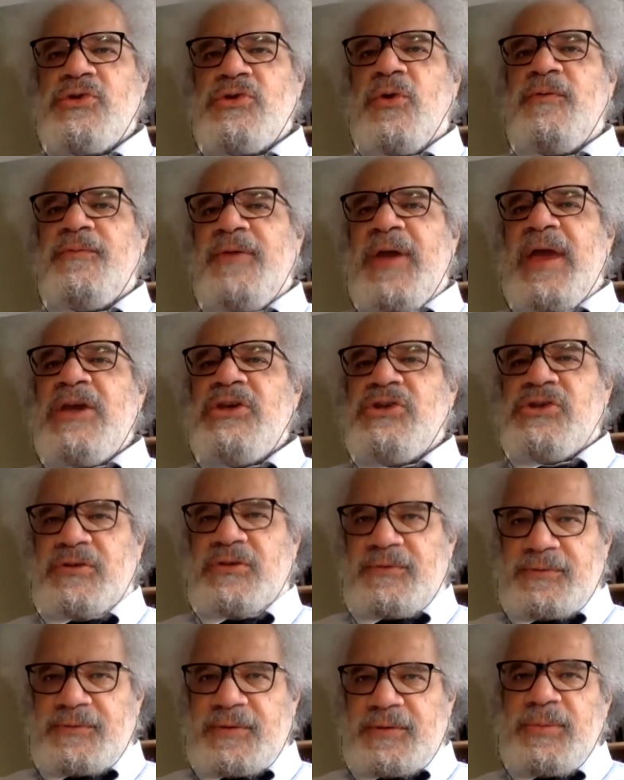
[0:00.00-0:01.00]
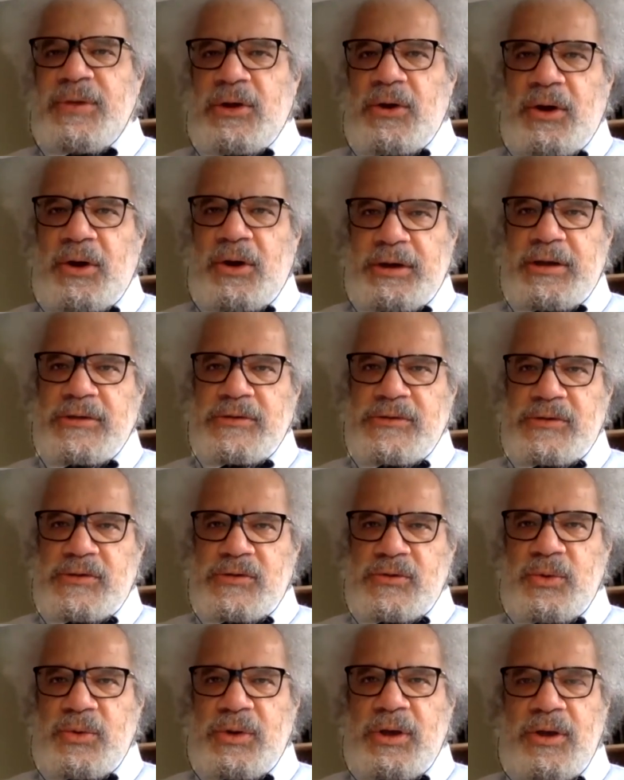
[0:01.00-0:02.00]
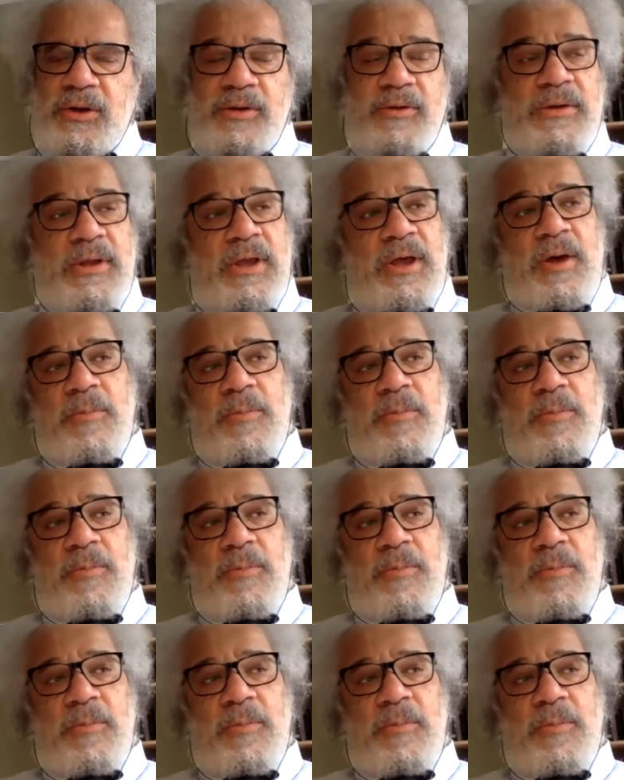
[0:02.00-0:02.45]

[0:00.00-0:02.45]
ovation from the audience as well.